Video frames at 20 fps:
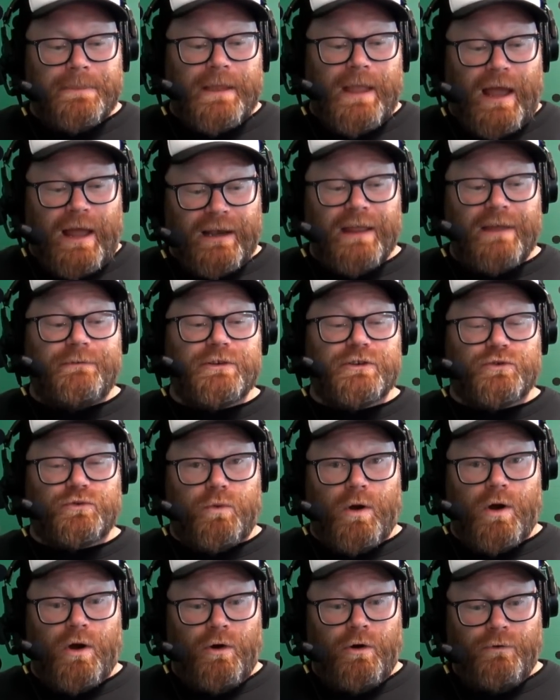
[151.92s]
11,
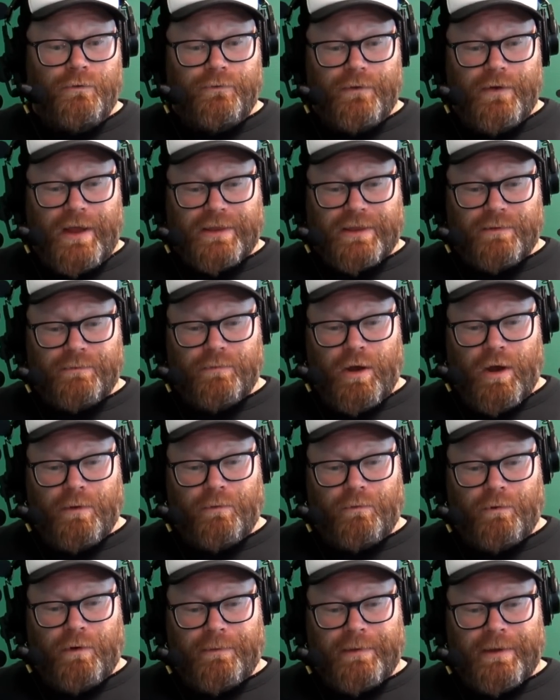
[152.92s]
12 at the
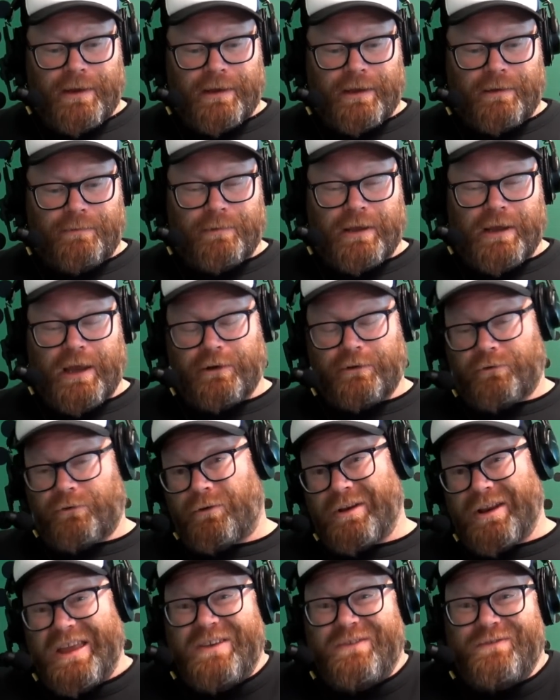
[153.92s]
moment won't be able to get McAndrew
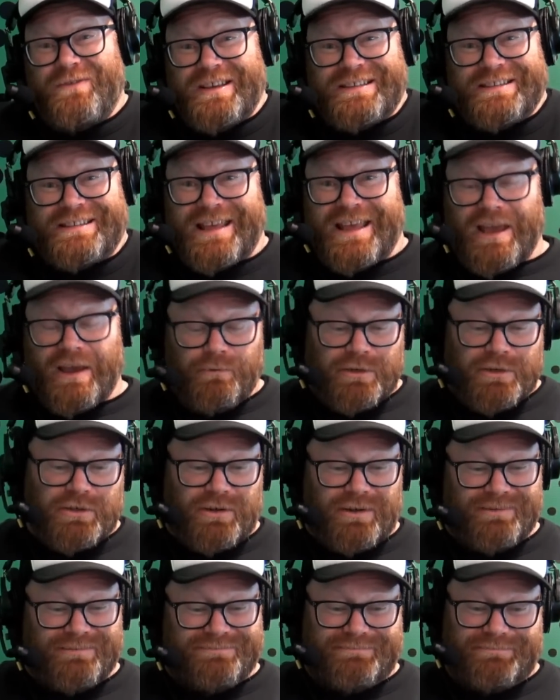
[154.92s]
on if he's there, which
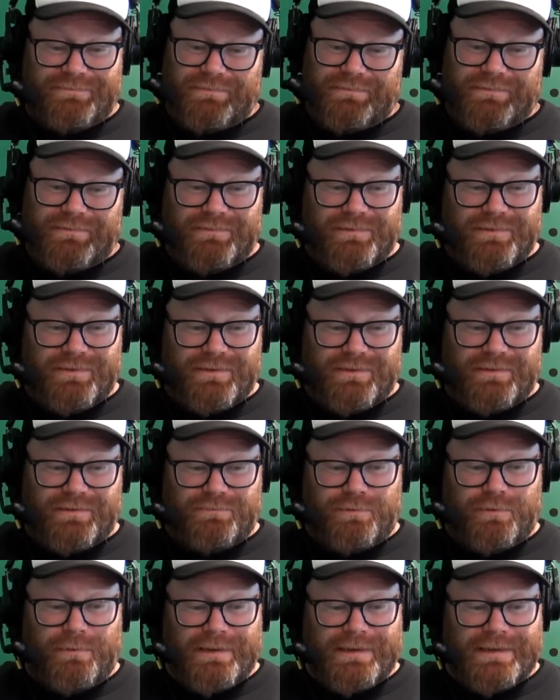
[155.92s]
I
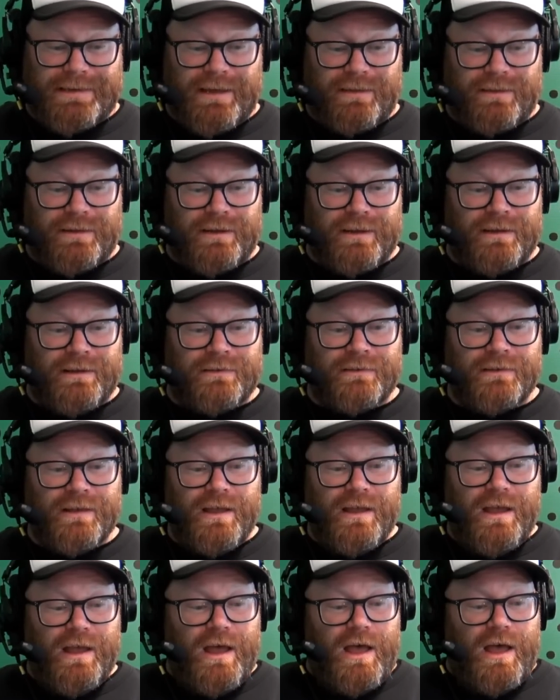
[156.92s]
probably doubt that he is.
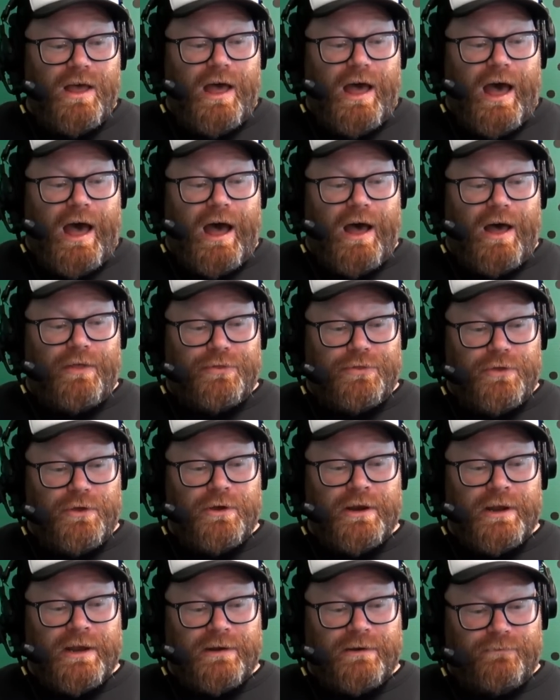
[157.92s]

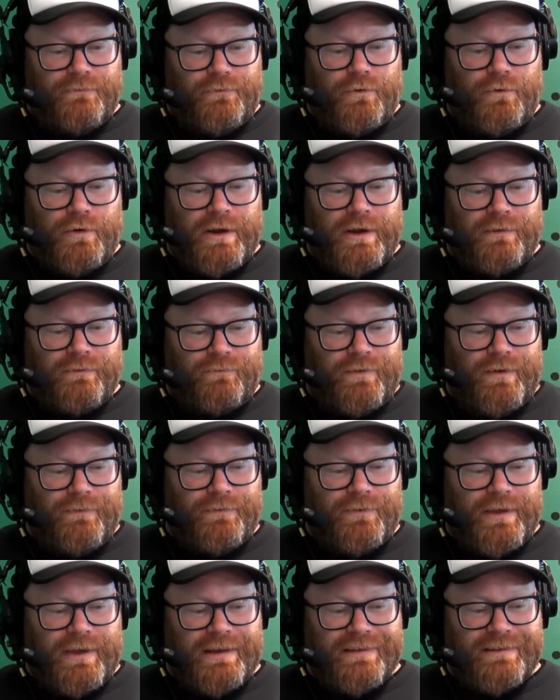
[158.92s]
13, 14,
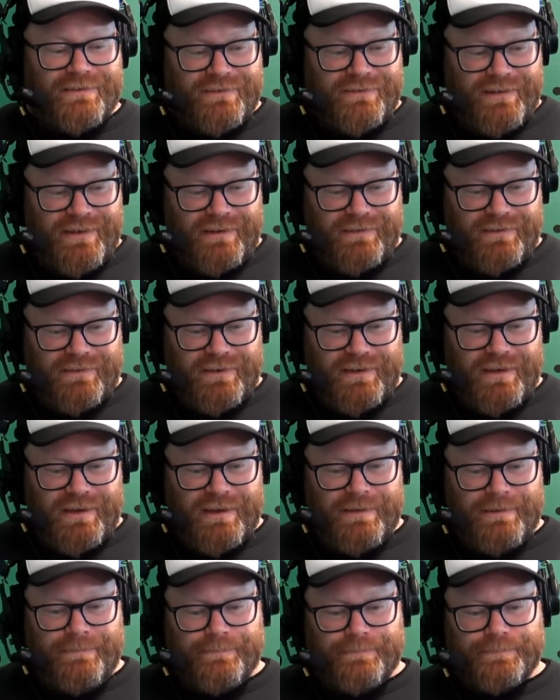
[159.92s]
15,
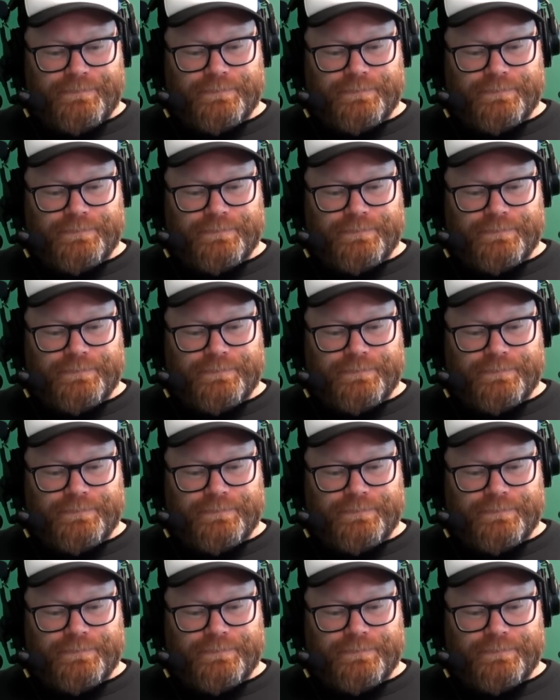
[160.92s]
16,